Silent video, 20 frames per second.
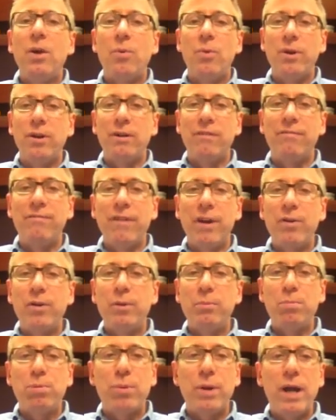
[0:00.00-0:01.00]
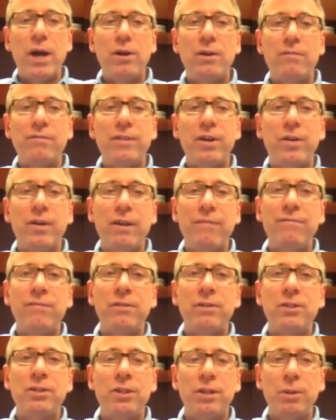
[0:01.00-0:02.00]
We are very proud of their
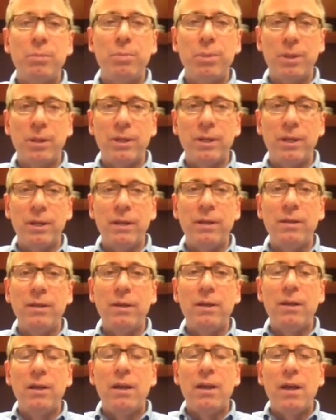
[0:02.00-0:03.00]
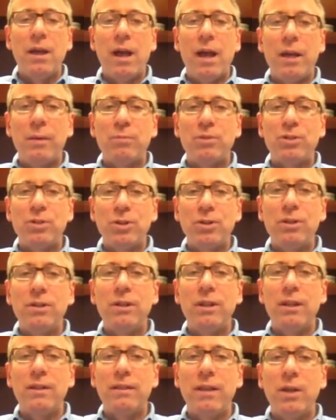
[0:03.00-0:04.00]
efforts and ability. I am
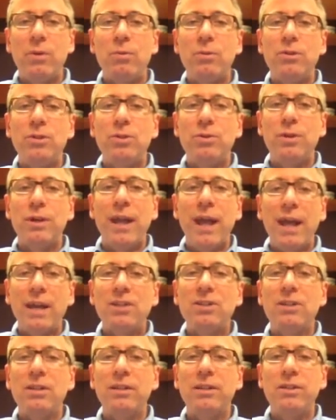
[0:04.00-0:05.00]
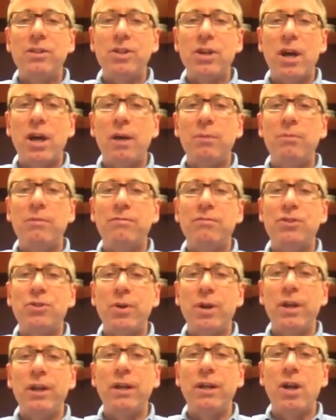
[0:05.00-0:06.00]
certain that they will do an excellent job of
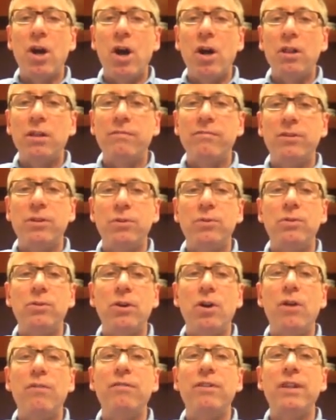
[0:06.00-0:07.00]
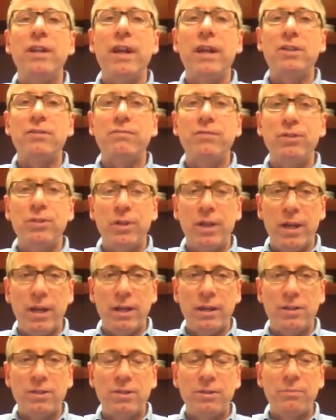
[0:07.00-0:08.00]
training all of you over the next few
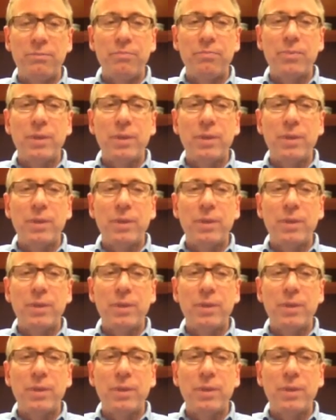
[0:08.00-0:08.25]
days.